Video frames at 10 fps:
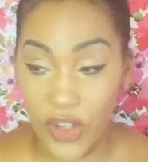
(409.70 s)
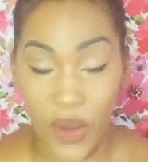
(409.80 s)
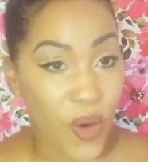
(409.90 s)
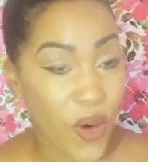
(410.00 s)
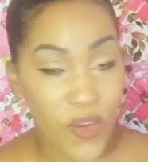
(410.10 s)

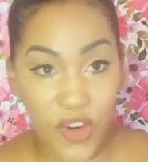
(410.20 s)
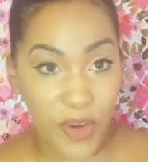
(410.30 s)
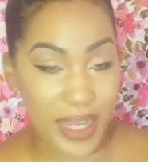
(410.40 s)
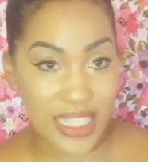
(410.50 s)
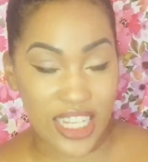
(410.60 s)
go over
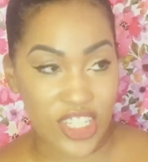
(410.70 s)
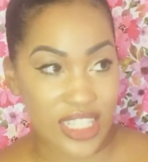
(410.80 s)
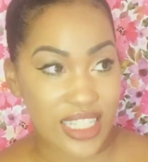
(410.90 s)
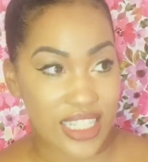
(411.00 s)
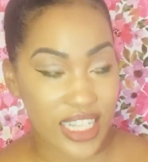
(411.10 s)
because I just
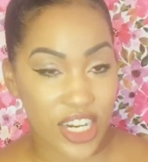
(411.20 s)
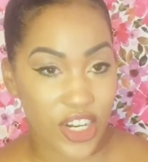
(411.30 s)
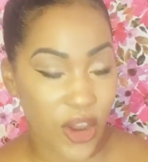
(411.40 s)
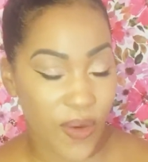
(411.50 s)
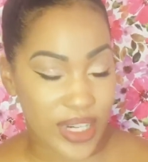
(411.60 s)
didn't
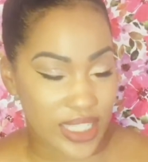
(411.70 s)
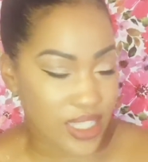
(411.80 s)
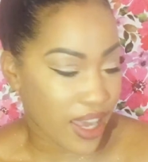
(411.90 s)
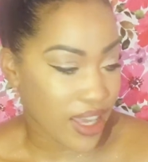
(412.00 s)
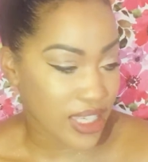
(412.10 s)
know, I just
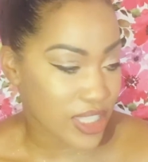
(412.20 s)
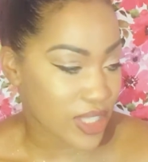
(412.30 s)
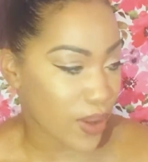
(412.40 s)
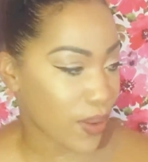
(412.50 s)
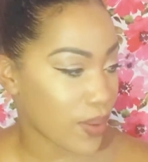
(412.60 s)
guessed.
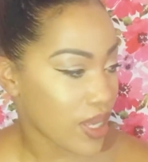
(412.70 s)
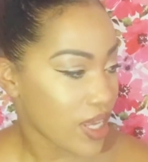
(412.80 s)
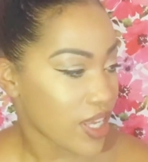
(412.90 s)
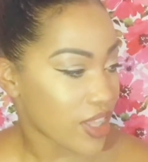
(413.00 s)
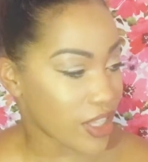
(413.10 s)
So
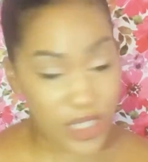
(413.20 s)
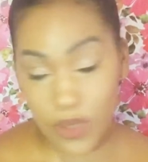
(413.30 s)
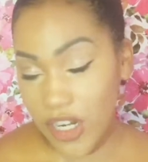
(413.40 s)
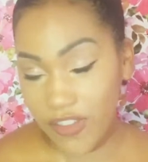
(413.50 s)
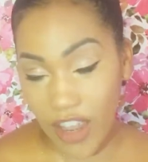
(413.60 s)
there's a
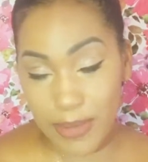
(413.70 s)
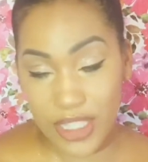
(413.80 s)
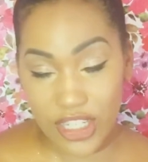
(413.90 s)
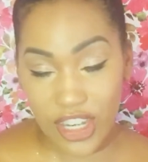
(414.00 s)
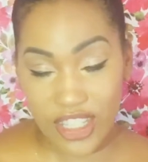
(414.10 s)

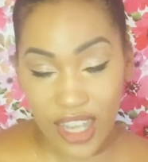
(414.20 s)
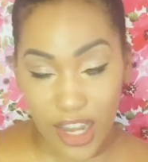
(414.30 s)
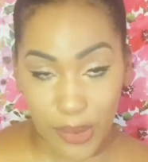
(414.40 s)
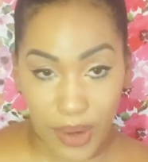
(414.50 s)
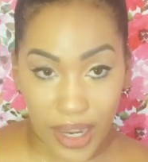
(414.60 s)
25% chance I got
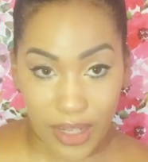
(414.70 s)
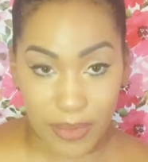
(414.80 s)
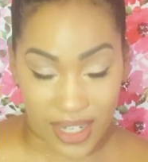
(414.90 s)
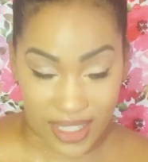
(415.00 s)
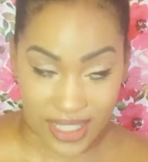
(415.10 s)
it right,
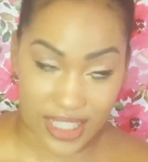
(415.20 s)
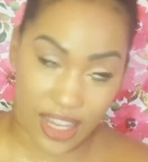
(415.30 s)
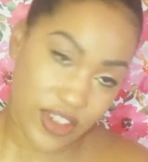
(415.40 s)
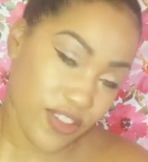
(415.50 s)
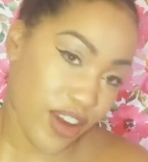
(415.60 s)
but a
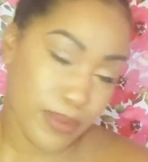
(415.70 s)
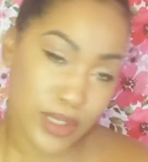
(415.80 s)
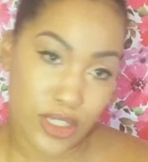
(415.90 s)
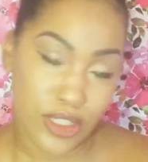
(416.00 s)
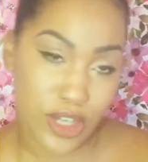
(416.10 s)

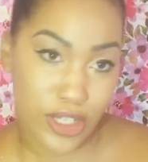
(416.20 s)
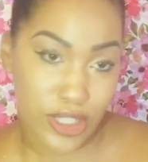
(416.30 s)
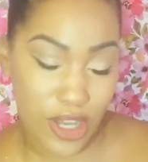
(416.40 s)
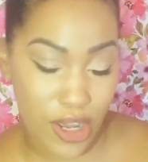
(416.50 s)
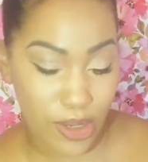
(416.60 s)
75% chance
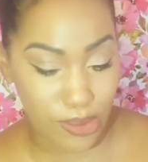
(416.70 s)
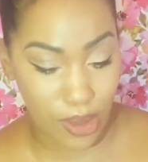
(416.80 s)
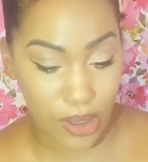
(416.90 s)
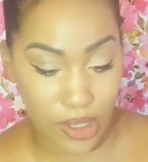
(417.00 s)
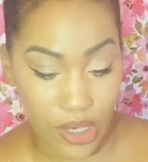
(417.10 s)
I got it
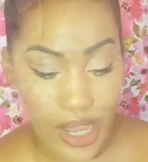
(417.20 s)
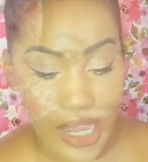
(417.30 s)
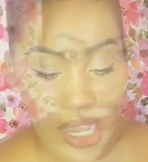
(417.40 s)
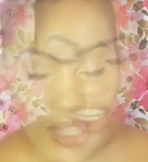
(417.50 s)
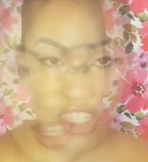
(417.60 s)
wrong.
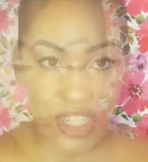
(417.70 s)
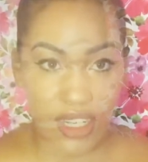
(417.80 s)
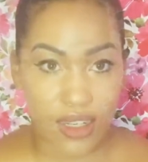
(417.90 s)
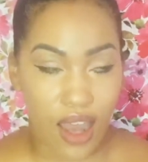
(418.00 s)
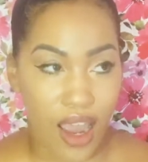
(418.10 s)

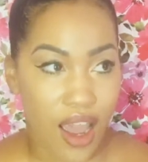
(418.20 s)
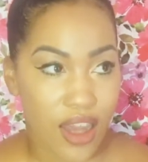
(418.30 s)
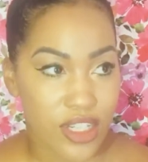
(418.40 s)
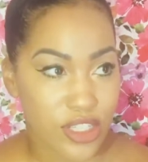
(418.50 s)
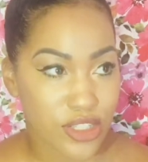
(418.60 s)
Amortization. I
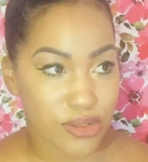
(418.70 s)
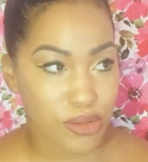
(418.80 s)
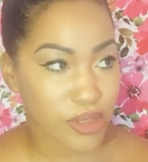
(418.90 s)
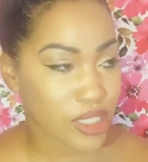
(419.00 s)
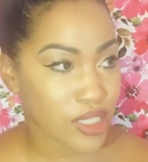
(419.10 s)
honestly,
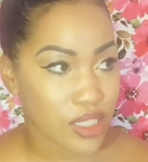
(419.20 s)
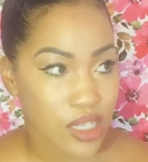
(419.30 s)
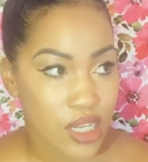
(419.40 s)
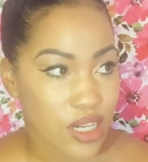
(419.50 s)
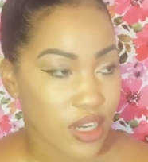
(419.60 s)
truly
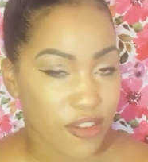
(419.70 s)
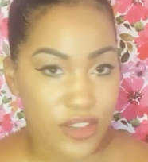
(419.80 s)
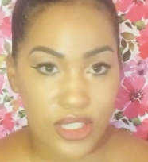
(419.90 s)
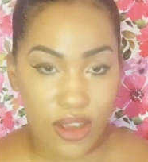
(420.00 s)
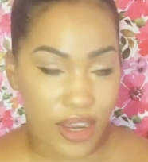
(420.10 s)
never
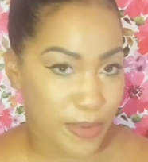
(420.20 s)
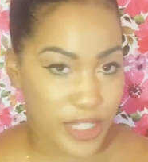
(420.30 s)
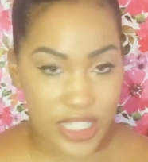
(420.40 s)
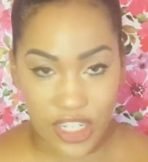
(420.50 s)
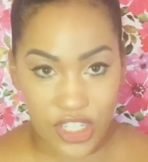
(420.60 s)
saw
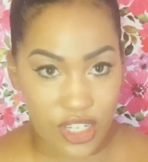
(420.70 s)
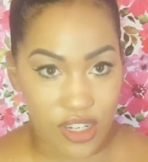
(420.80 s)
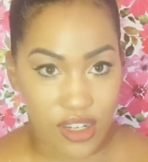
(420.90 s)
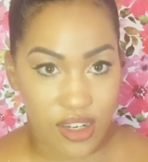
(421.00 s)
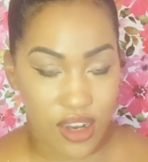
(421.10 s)

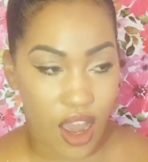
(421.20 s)
amortization